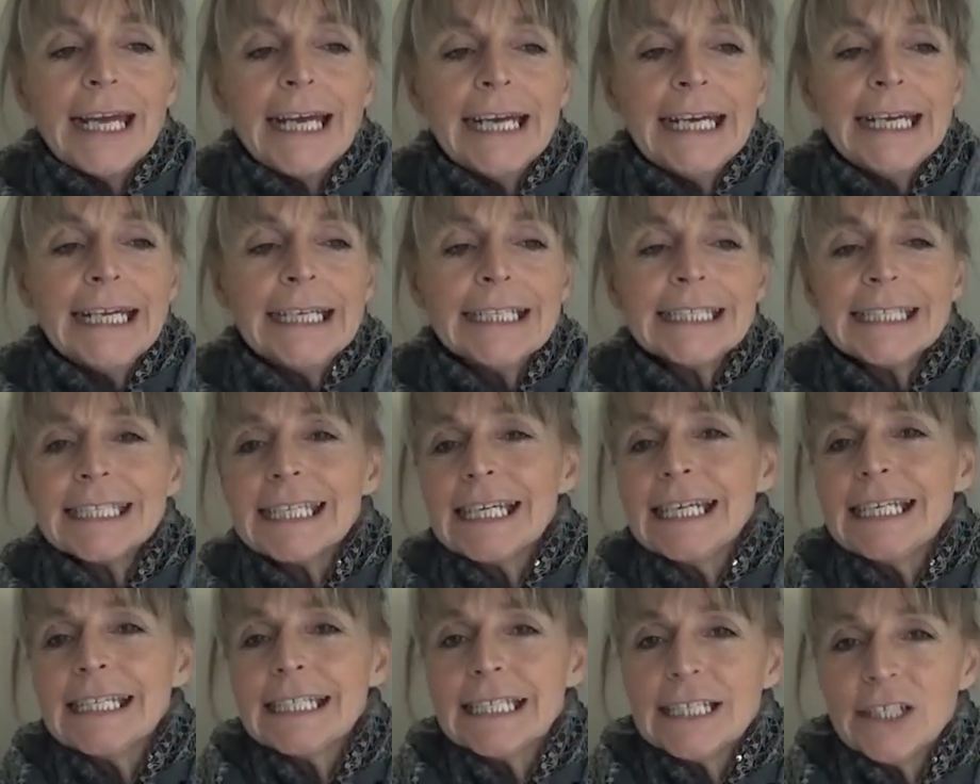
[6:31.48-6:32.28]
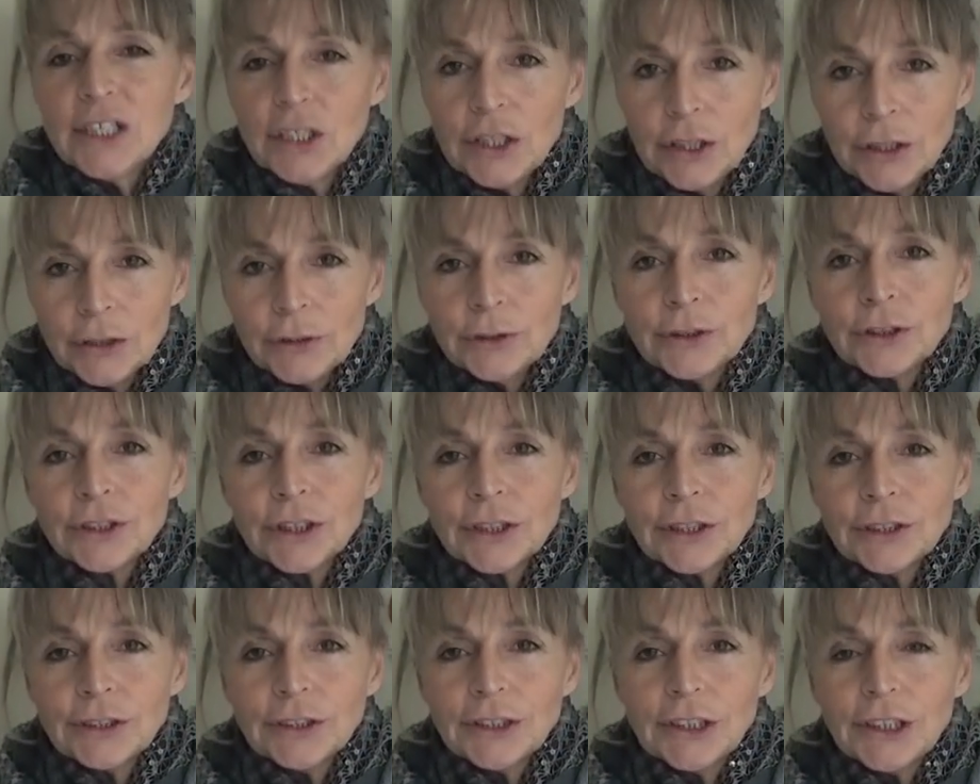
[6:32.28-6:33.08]
It's an
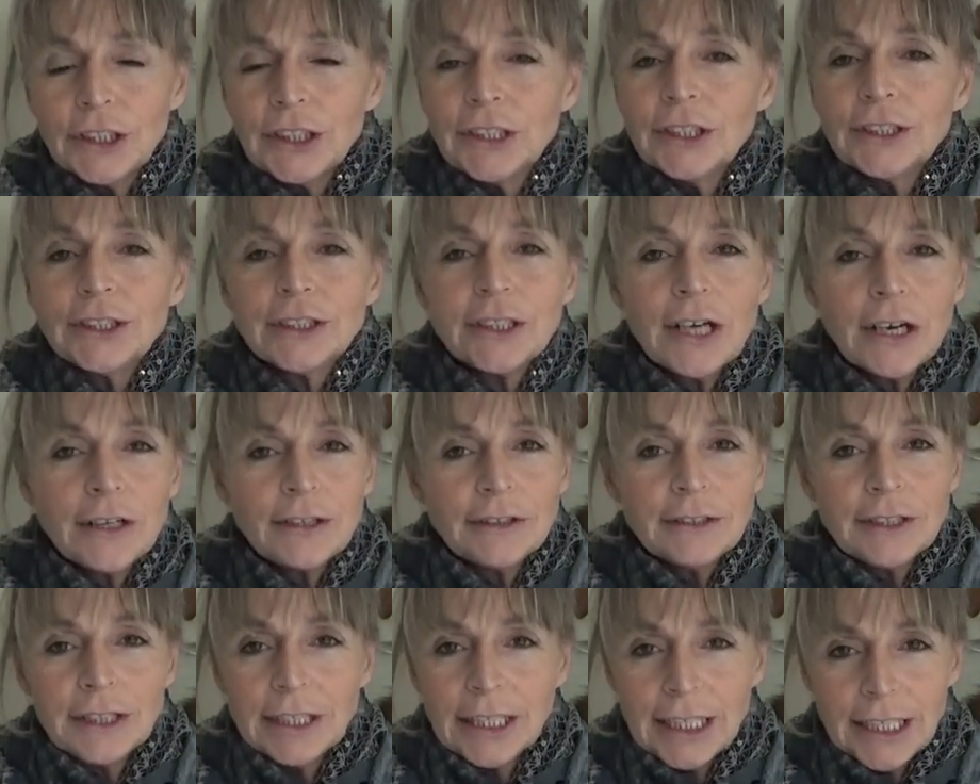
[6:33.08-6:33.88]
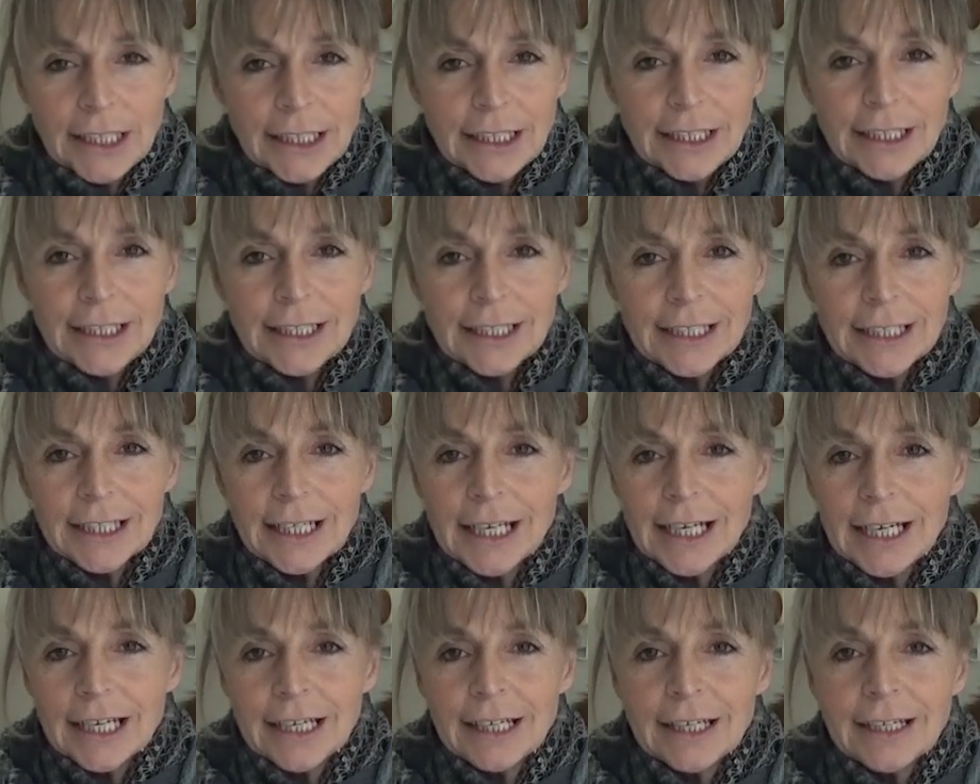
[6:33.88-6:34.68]
illusion. You don't need
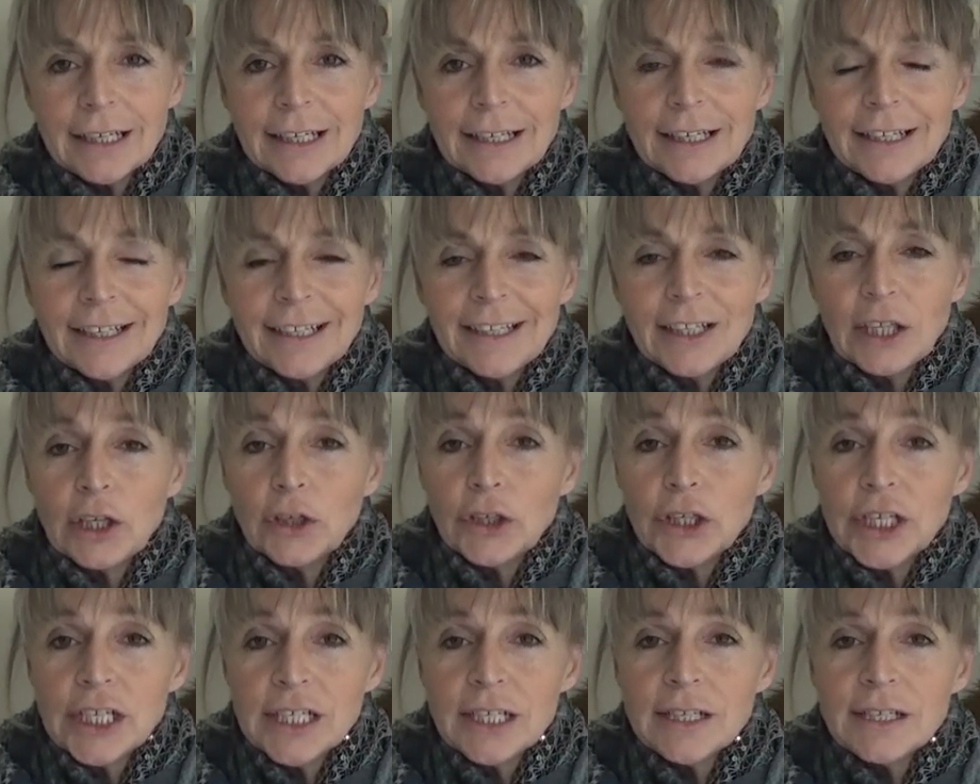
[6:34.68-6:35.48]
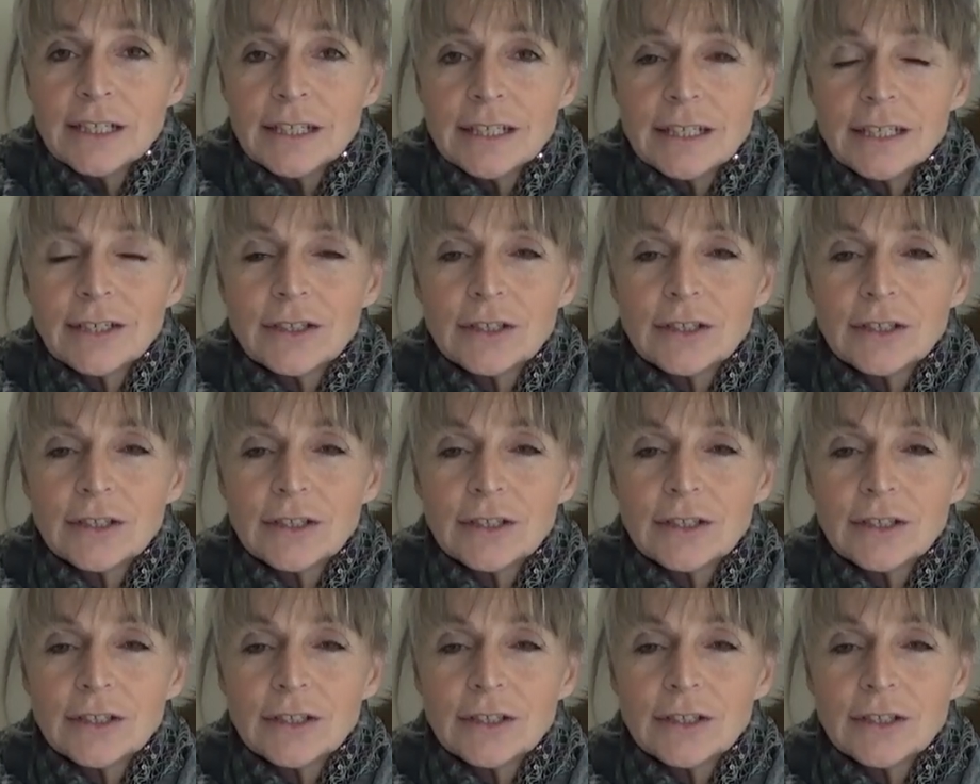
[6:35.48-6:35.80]
lawyers.